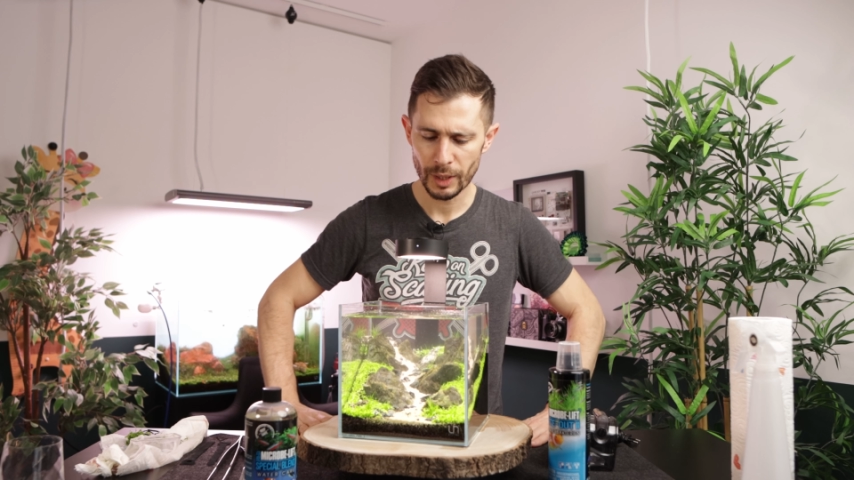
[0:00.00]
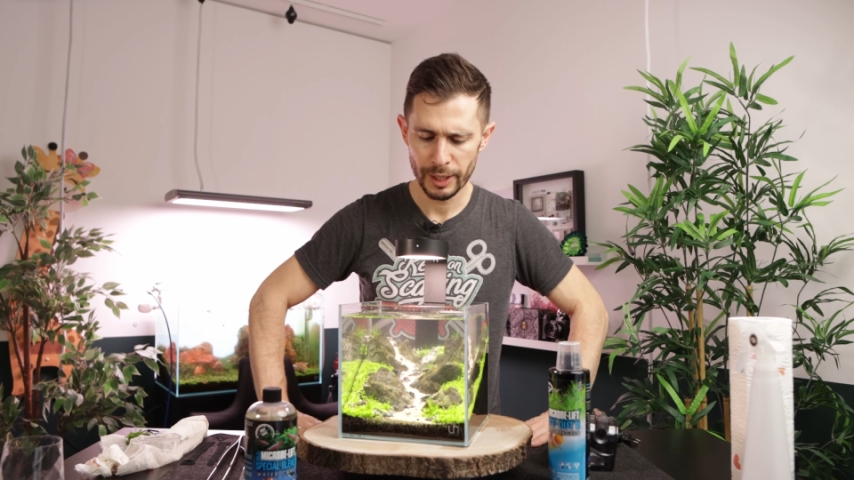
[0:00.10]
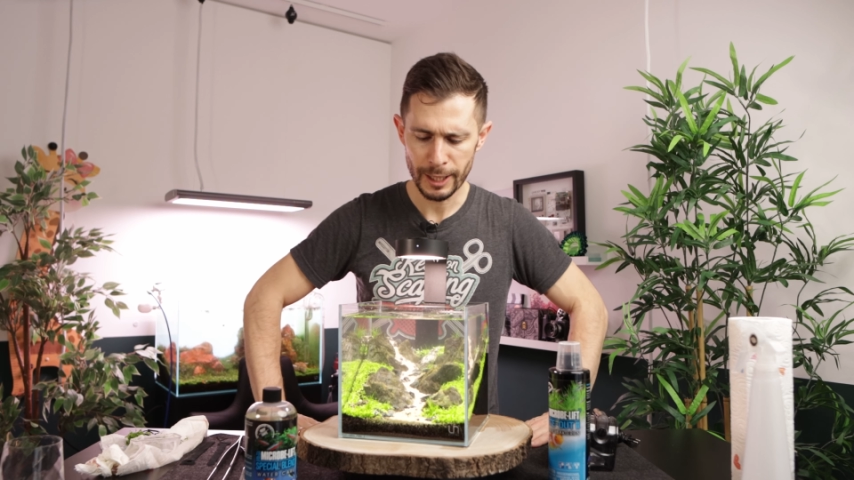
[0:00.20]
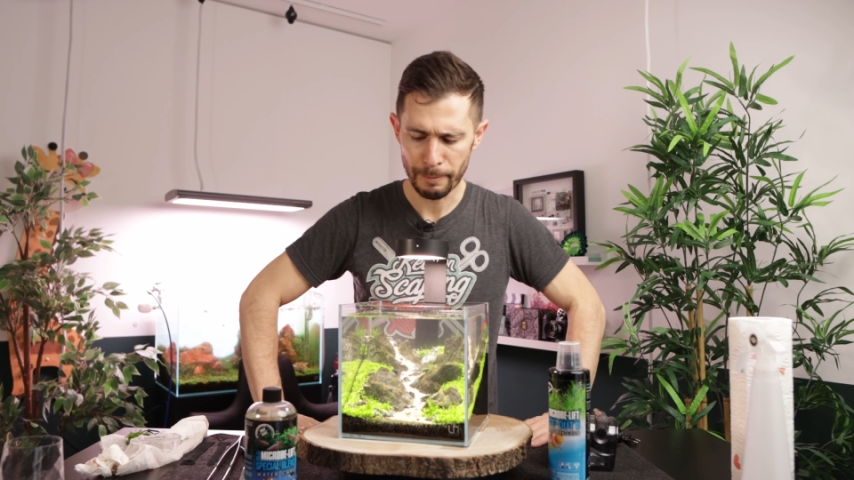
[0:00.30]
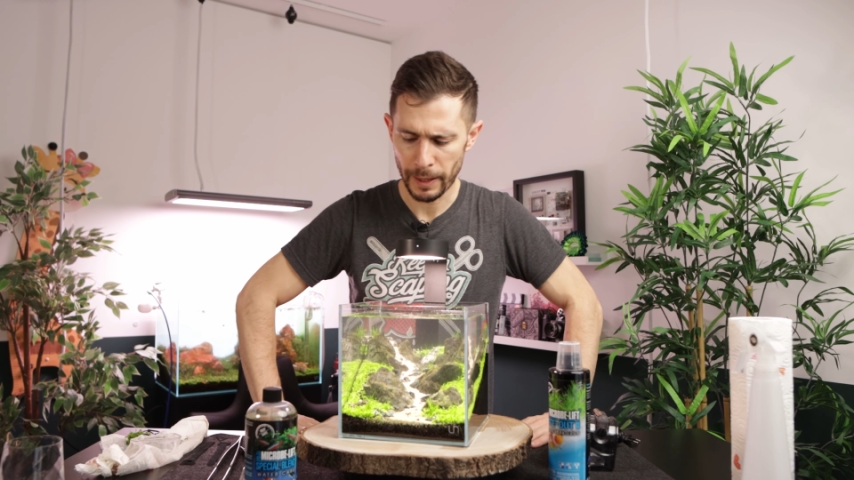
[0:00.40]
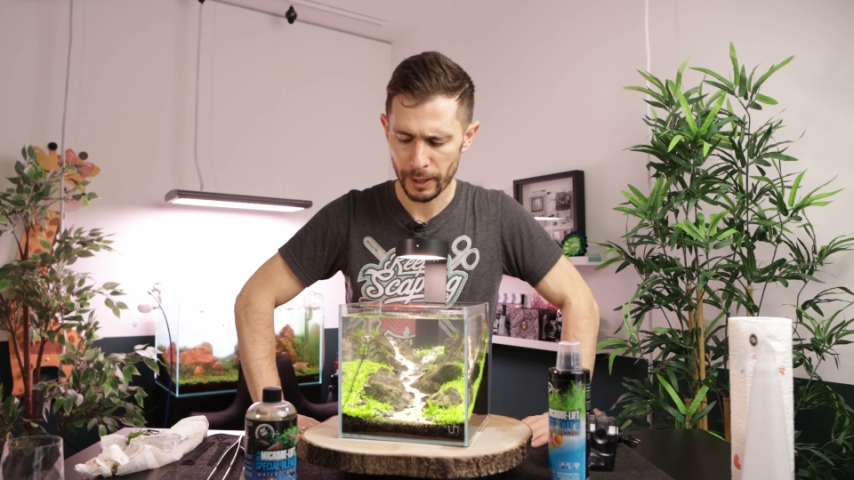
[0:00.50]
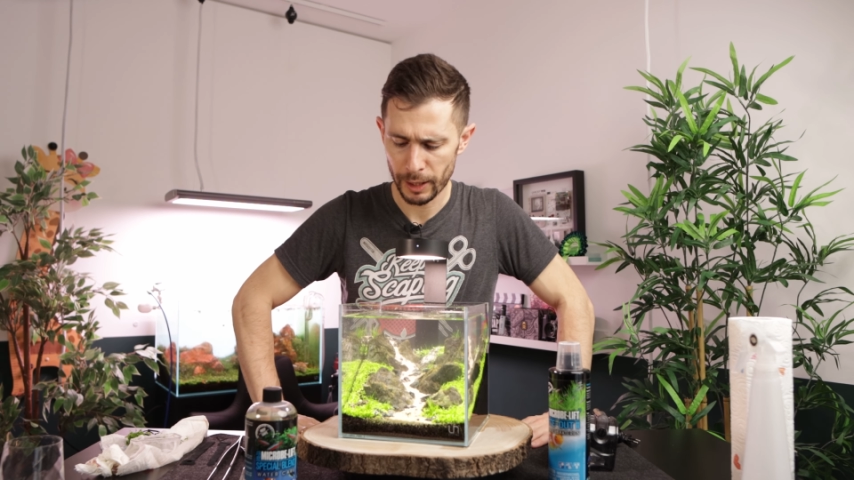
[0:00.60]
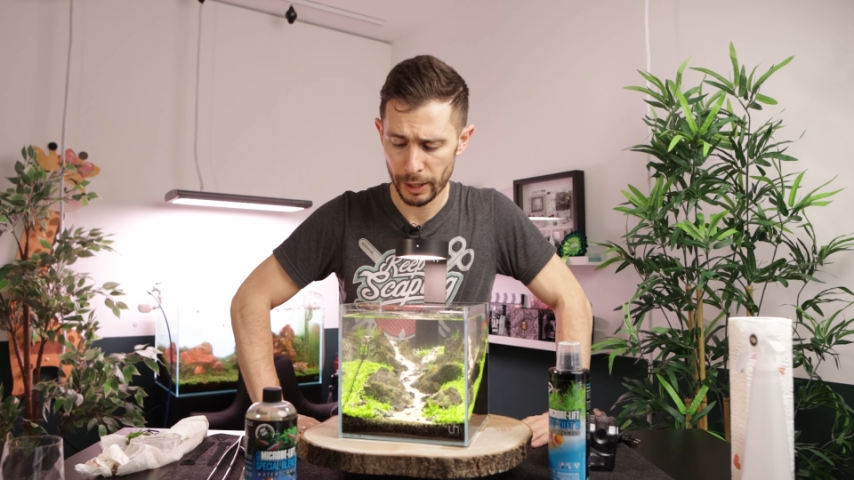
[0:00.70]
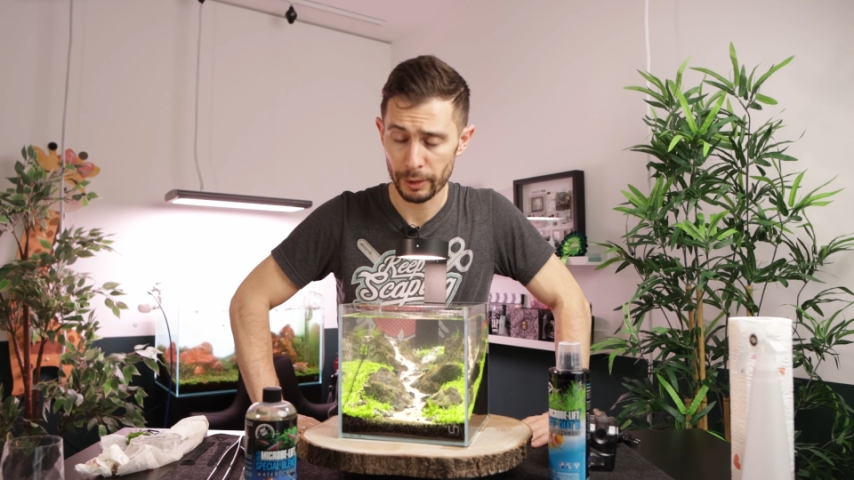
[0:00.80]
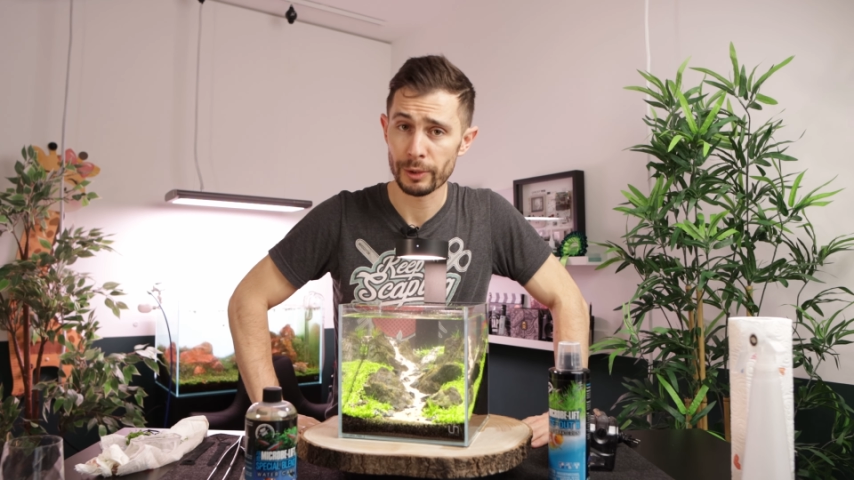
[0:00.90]
yeah,
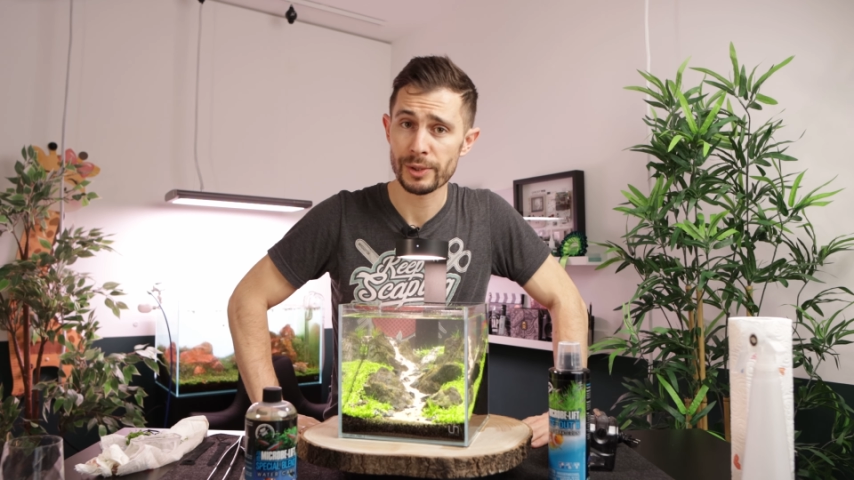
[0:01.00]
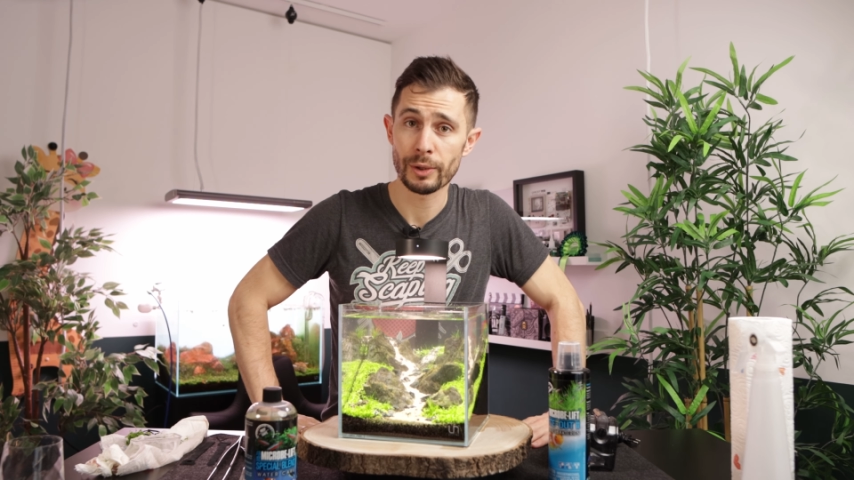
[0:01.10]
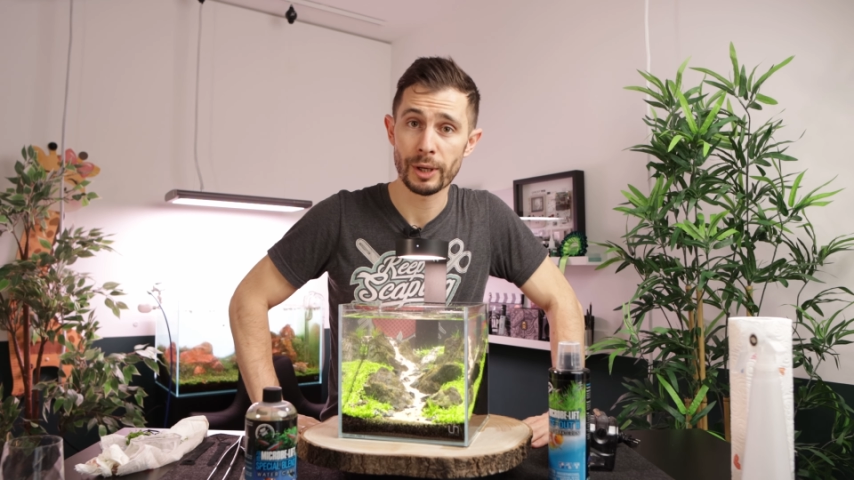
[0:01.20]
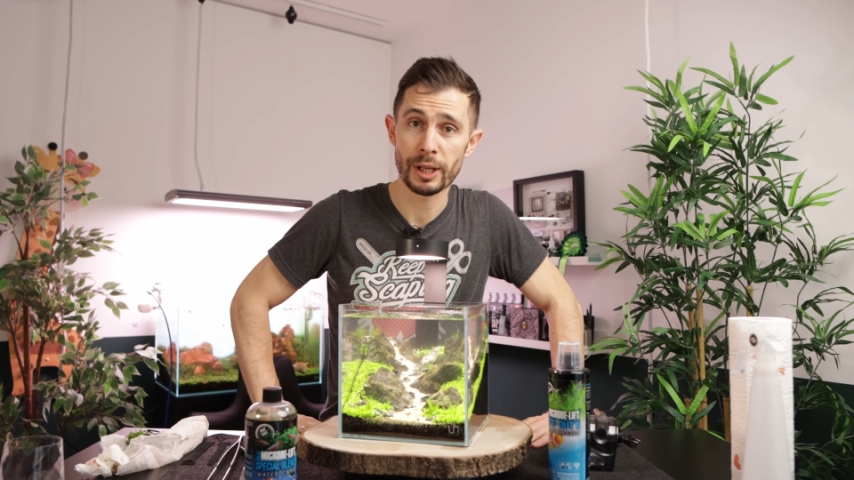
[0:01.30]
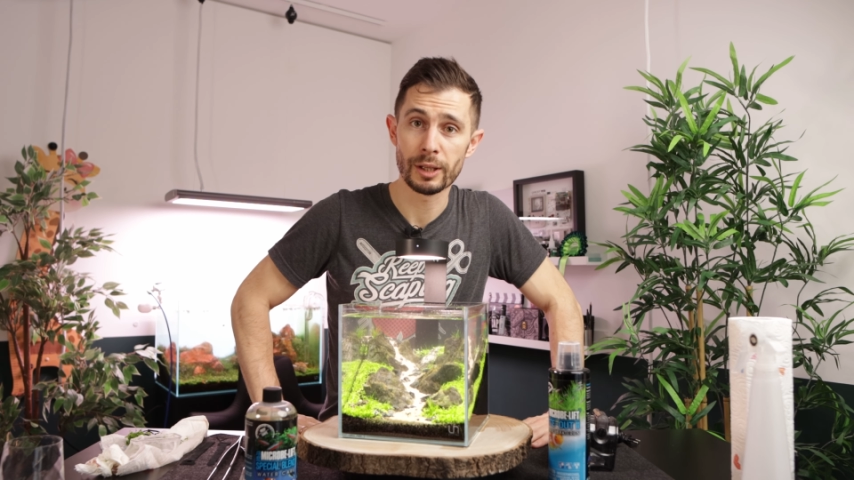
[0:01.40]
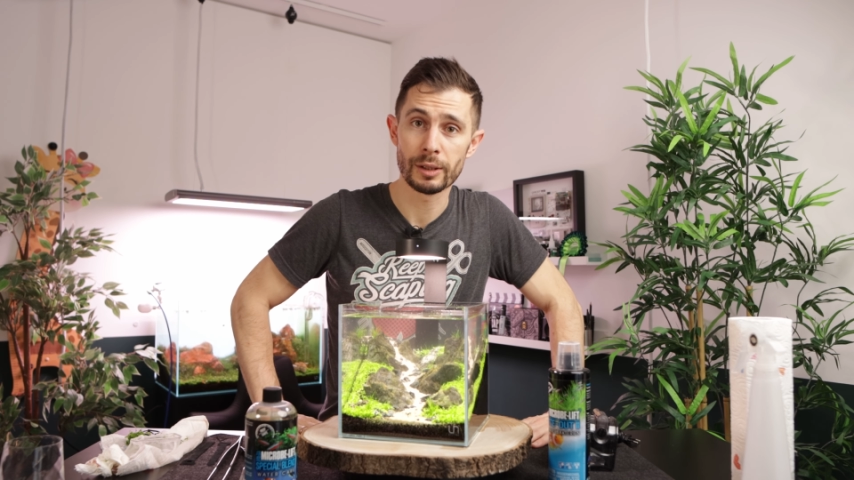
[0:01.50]
uh, I'm also gonna